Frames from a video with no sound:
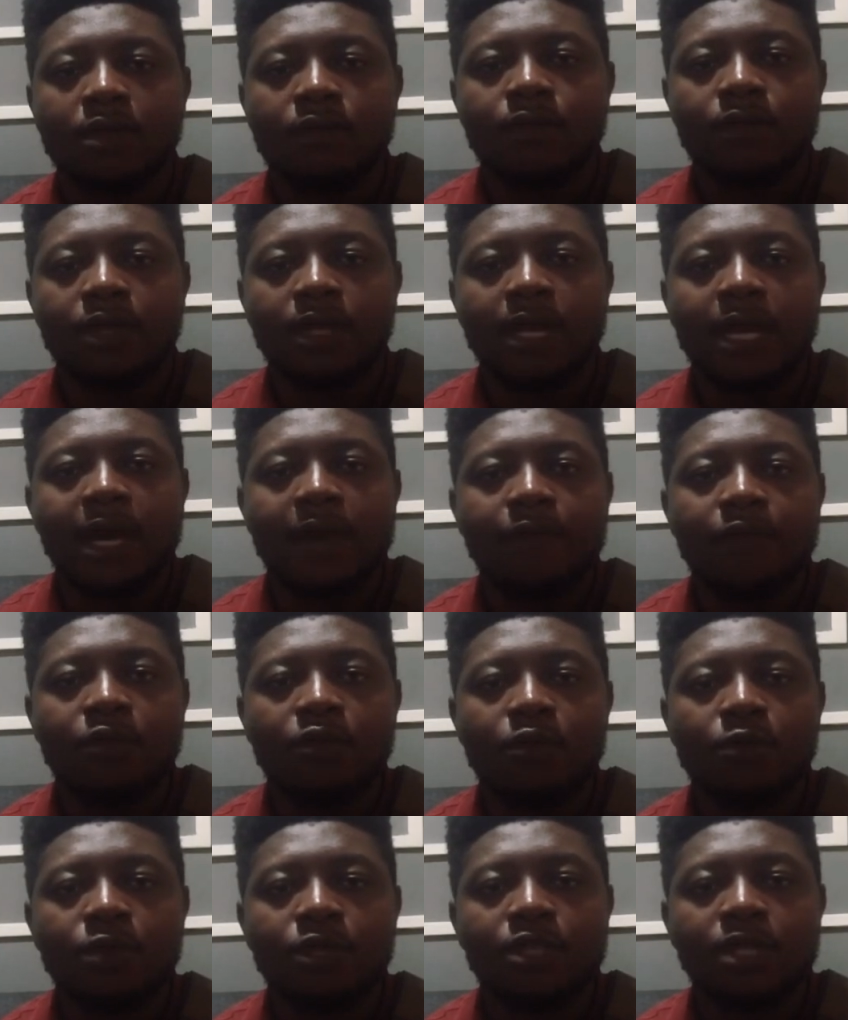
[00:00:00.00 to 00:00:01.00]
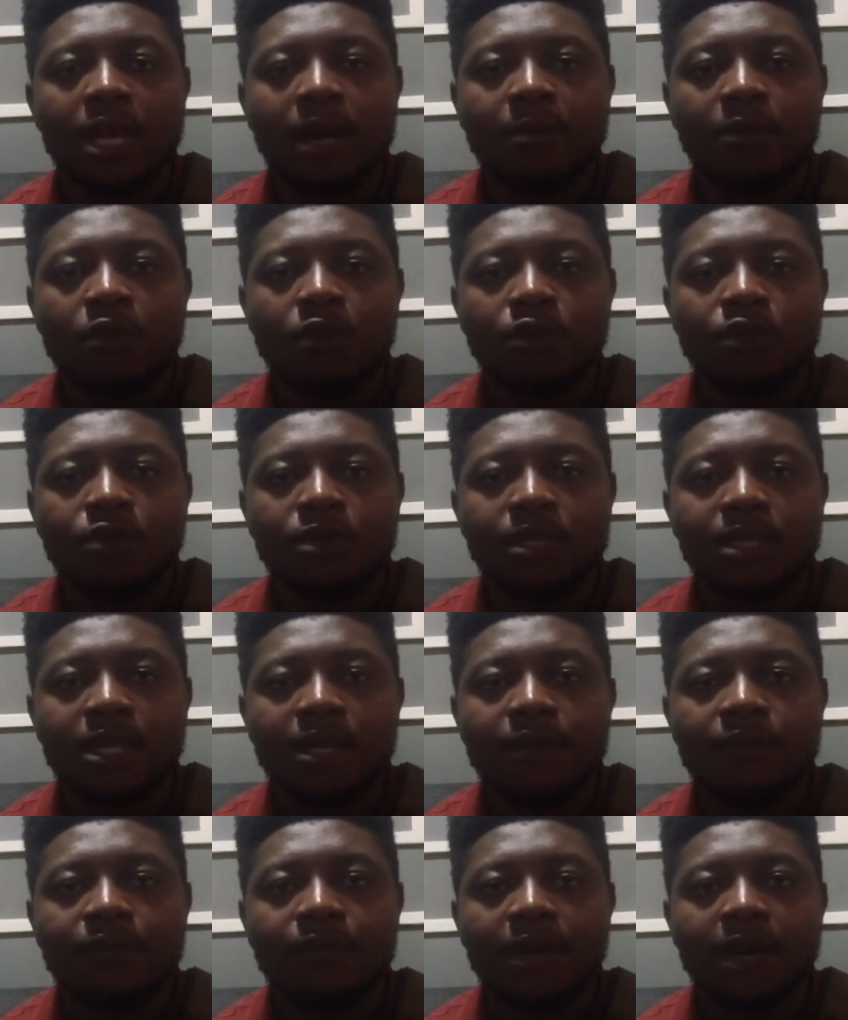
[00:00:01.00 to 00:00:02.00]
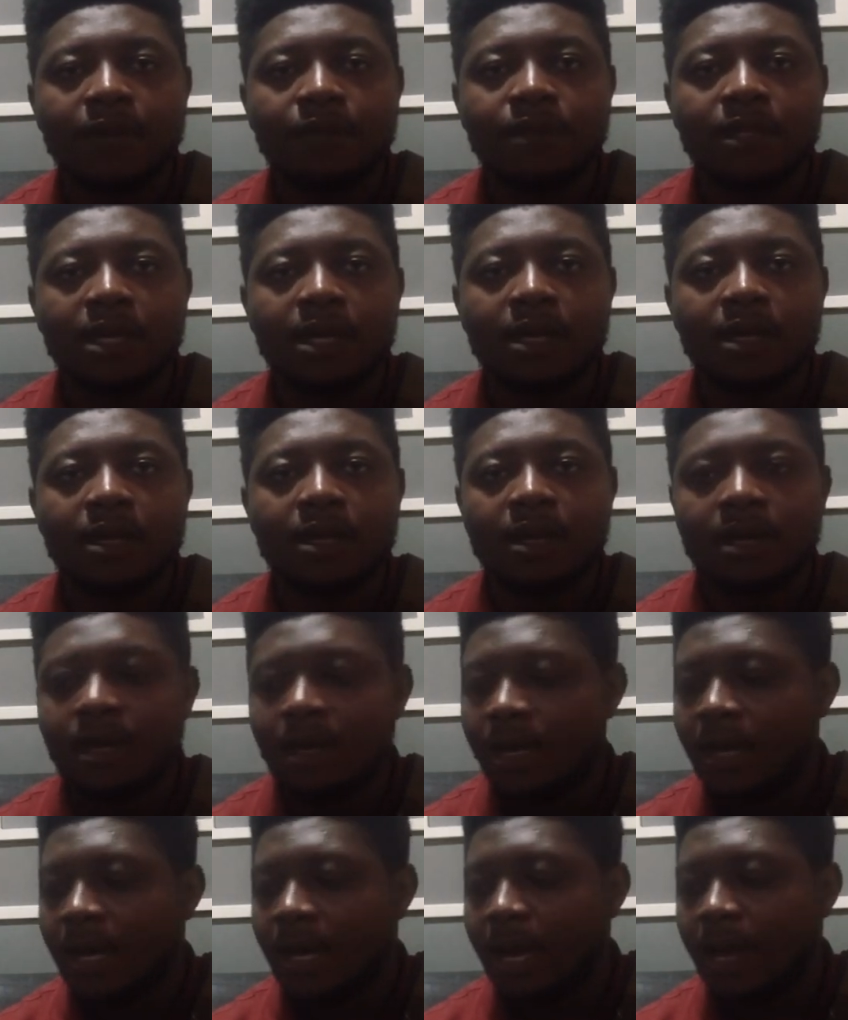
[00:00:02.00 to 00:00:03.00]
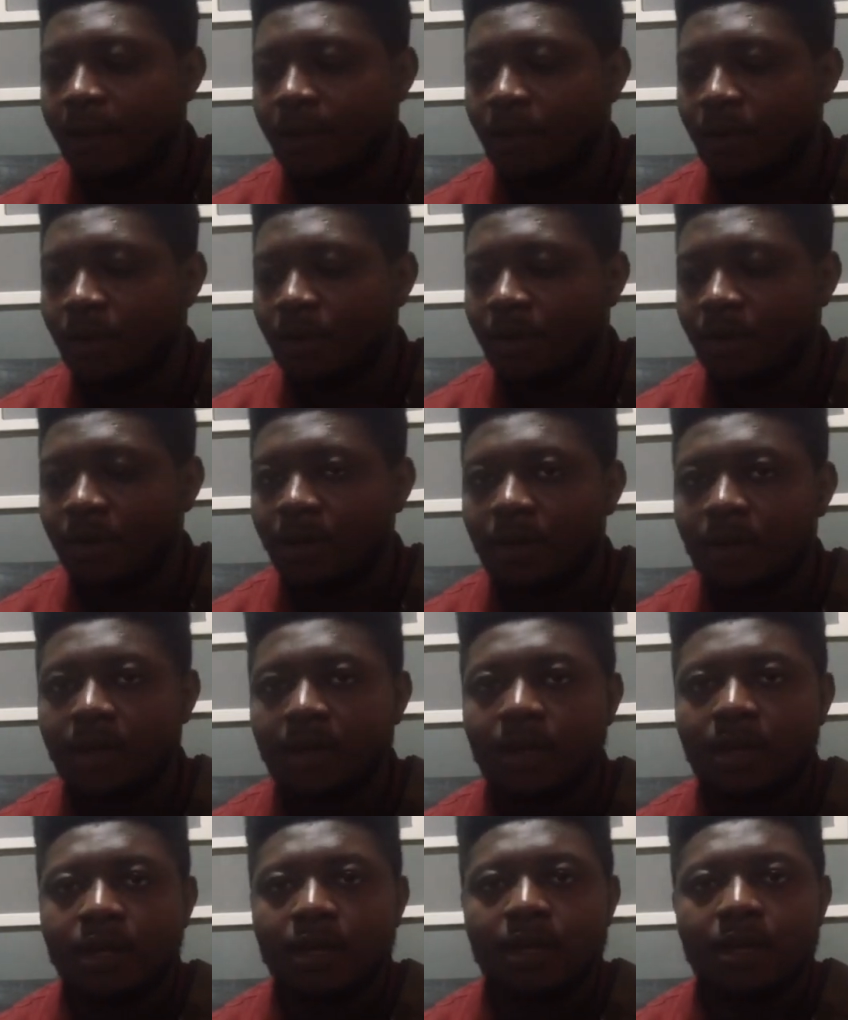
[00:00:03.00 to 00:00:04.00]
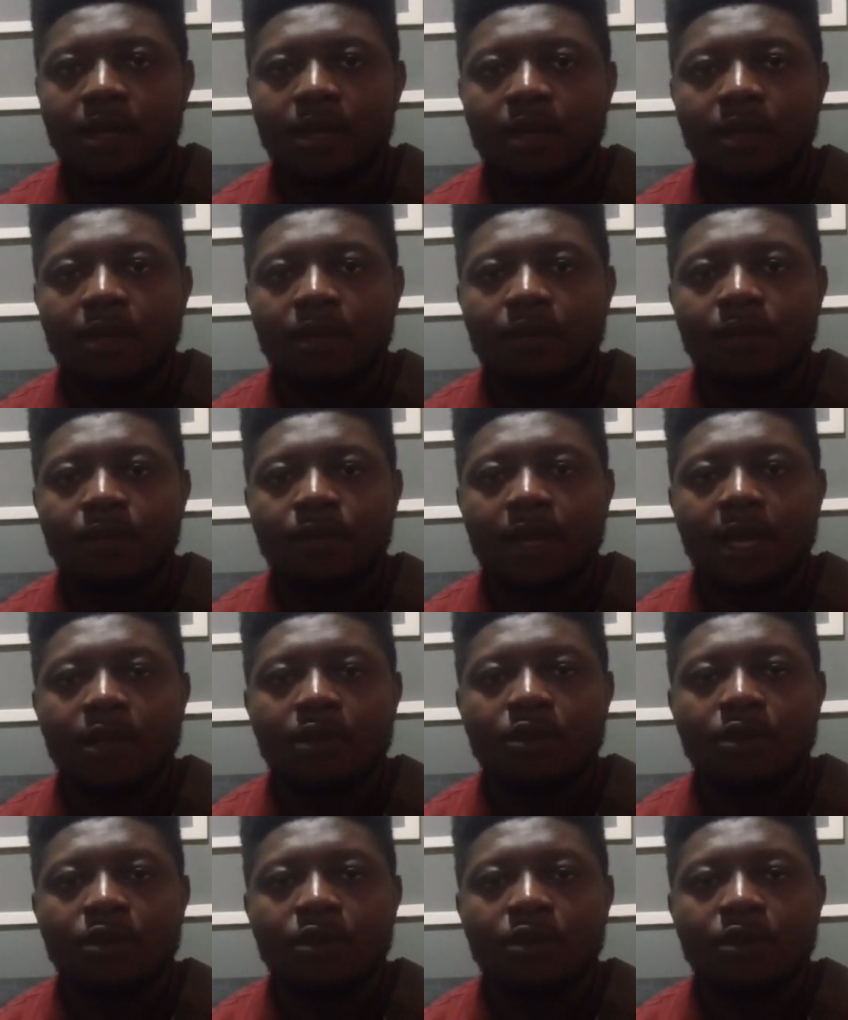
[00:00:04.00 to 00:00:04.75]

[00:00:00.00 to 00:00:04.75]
live video, which I'm going to save after I'm done. Thank you